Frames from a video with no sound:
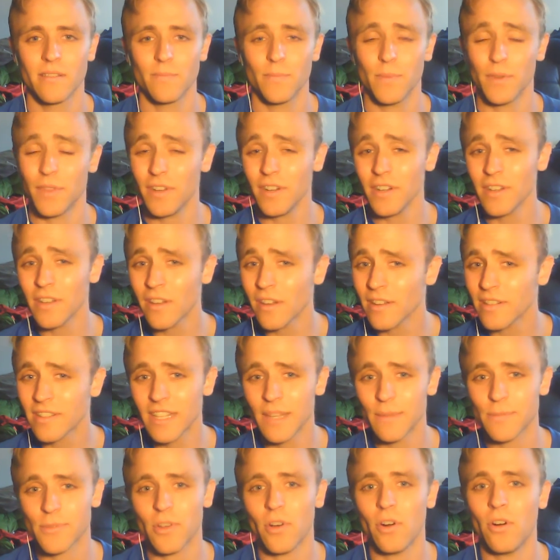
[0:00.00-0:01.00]
But there are young
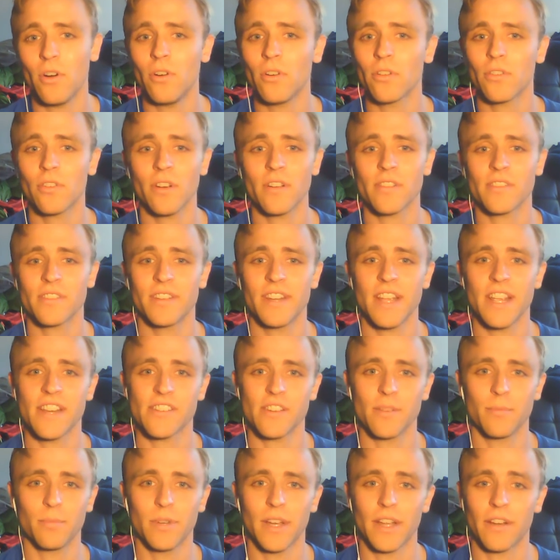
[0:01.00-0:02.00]
teams all across the
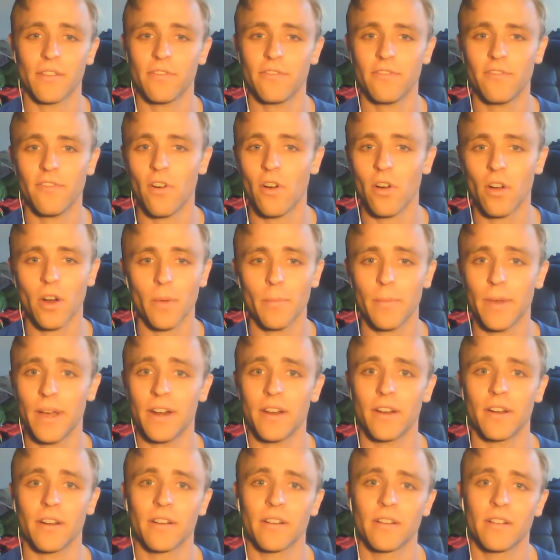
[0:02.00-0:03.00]
nation playing far
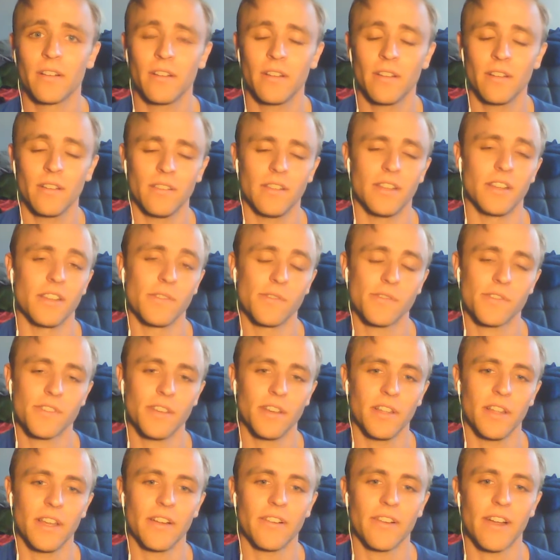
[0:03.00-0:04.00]
better than
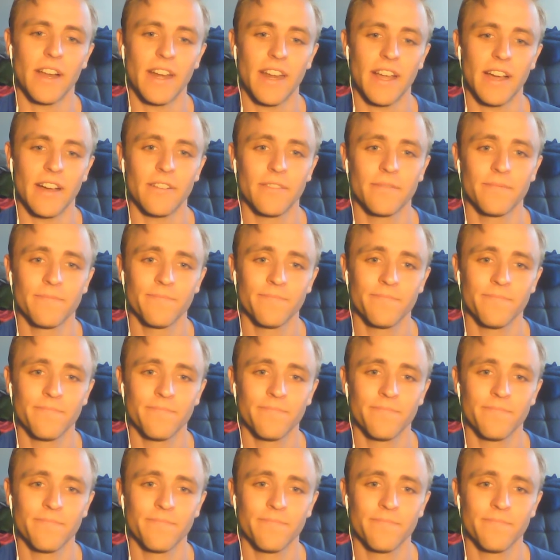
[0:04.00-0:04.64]
UCLA right now.